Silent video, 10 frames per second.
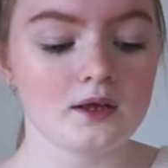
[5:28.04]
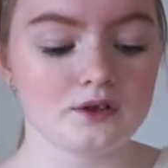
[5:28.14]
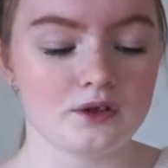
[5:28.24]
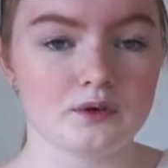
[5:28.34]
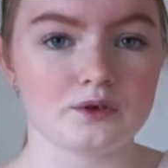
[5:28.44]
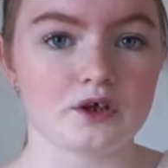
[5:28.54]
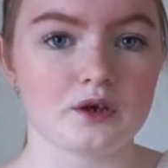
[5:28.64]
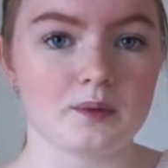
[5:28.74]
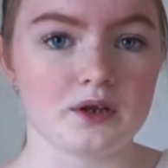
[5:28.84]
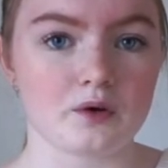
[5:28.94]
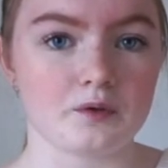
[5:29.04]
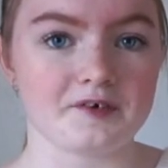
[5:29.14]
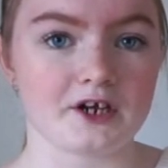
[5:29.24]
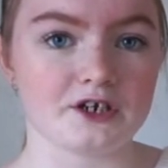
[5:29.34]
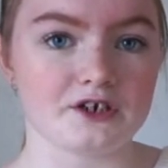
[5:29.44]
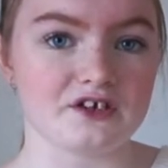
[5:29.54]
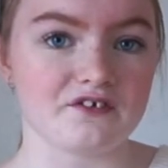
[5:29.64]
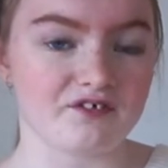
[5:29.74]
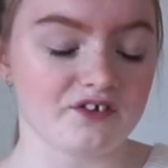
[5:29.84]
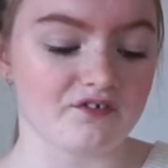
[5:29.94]
So those are going to be the chord progressions
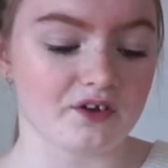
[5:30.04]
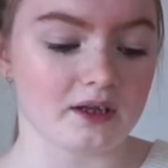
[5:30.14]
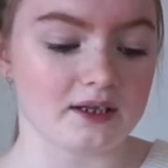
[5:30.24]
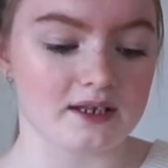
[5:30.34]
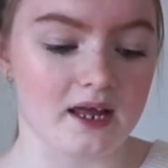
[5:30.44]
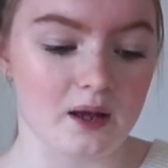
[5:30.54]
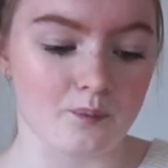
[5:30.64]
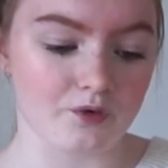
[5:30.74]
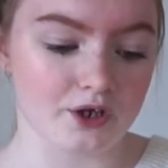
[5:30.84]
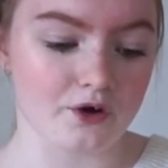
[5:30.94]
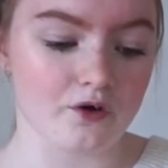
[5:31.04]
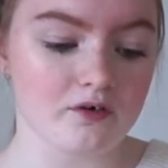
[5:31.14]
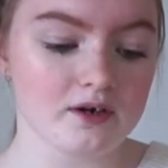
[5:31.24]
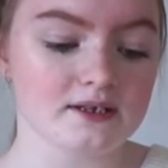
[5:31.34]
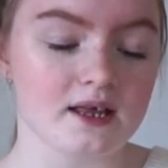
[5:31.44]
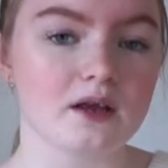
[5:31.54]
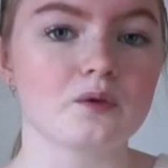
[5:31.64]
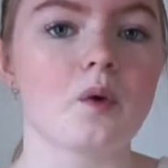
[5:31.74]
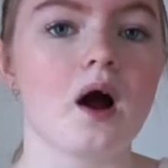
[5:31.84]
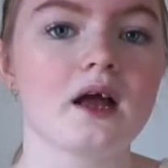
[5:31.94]
for the full entire pre-chorus.
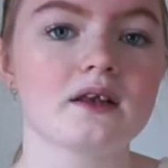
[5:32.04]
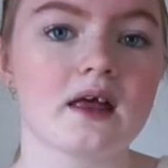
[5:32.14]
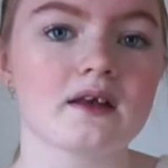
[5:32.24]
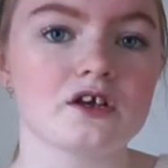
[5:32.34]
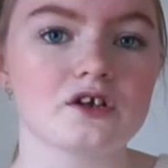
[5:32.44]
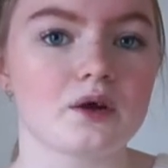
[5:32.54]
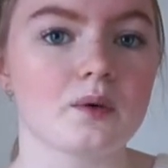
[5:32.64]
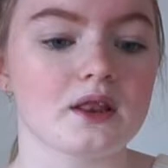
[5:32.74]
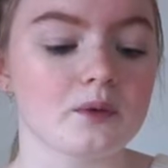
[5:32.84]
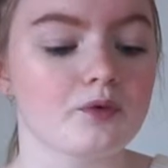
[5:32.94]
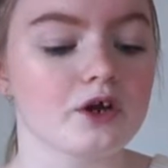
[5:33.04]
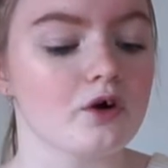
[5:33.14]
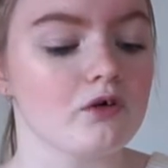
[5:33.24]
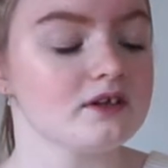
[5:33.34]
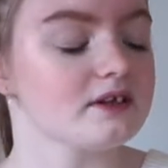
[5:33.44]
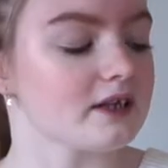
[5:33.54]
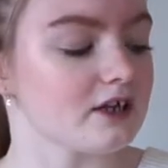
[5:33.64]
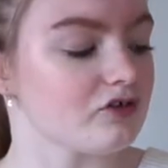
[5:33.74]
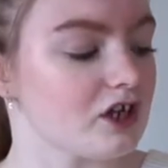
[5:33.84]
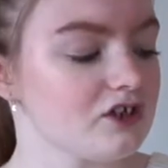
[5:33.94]
And what I tend to do in the pre-chorus is
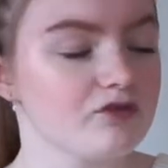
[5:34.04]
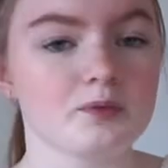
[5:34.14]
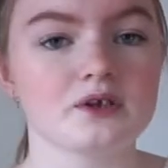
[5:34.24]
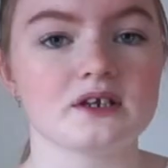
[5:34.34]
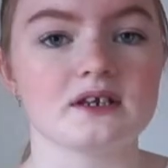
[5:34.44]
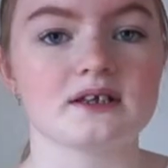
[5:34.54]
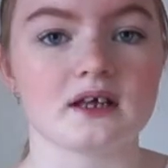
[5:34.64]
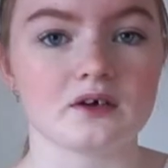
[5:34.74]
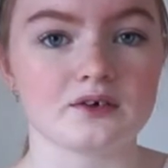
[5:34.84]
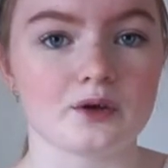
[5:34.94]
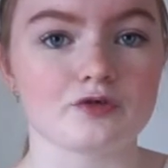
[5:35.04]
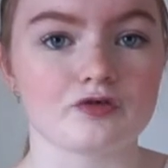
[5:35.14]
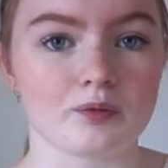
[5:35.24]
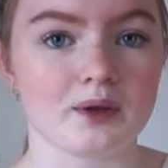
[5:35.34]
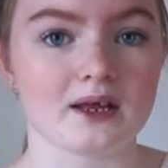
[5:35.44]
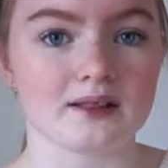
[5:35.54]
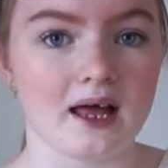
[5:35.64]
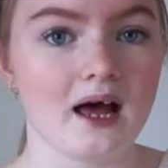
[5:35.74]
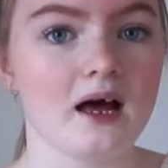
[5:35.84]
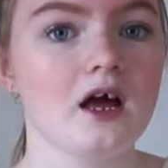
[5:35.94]
I change from using a single down strum like
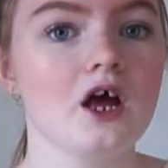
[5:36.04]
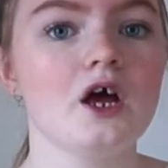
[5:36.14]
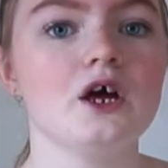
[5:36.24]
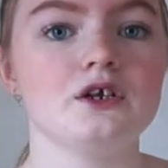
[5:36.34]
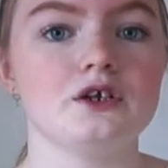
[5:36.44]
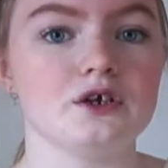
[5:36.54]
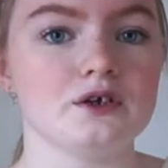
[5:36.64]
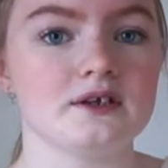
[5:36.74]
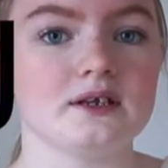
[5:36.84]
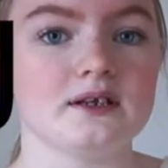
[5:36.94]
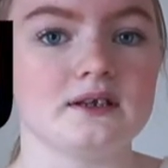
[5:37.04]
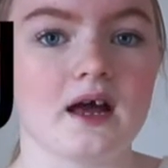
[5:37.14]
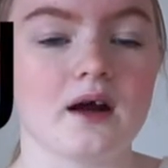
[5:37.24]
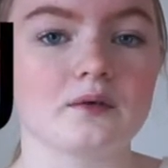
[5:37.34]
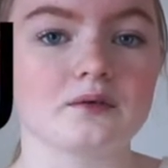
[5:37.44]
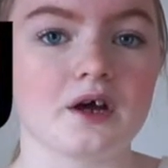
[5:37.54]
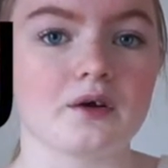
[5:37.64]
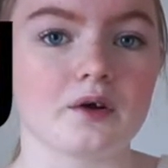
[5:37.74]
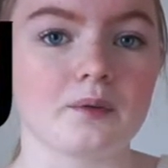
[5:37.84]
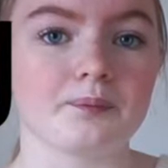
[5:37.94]
that to using the down,
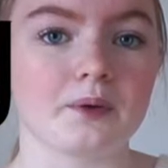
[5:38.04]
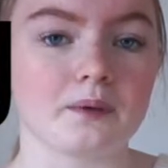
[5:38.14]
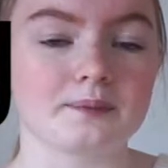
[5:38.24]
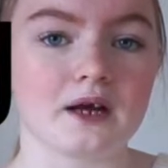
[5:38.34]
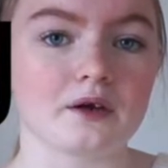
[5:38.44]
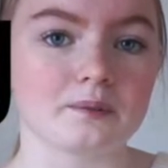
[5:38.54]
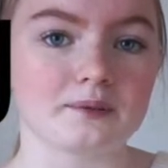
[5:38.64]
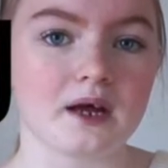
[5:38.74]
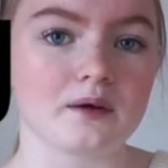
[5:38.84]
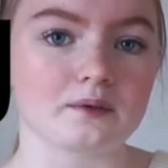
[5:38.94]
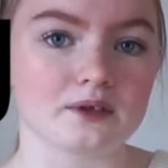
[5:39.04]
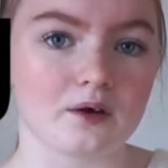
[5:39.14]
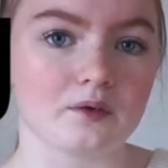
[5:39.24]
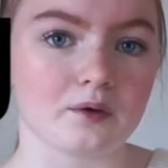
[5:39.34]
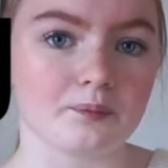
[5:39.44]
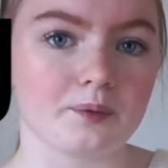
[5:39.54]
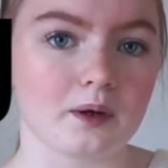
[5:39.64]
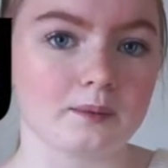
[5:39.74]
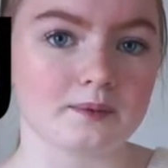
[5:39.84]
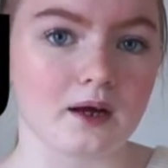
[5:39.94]
down, up, up, down, up, down, down, up,
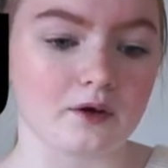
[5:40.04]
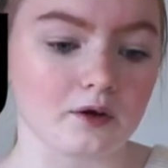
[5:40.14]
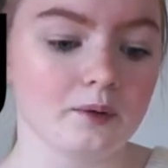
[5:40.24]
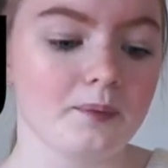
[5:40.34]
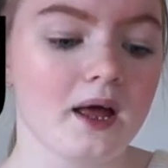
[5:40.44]
up, down, up,